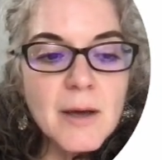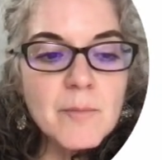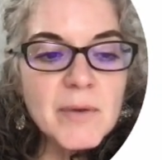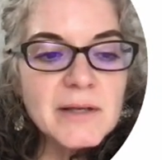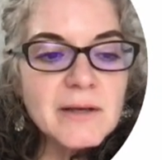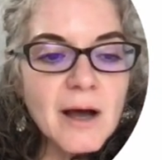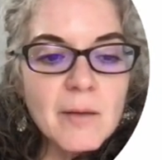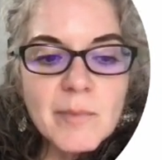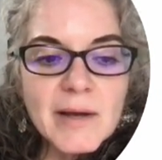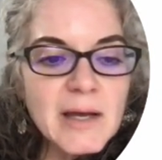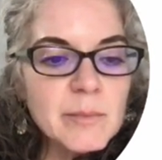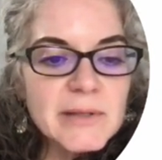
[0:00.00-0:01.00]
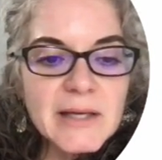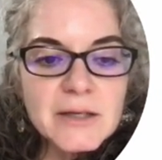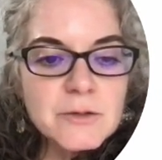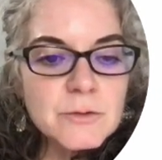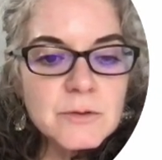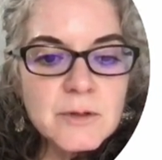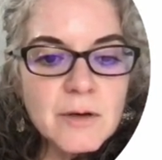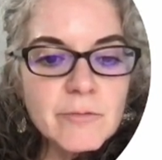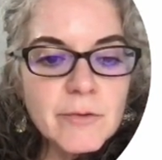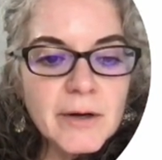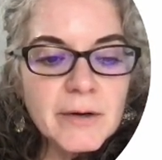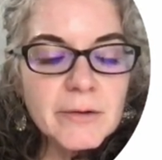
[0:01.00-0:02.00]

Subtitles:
but not by application software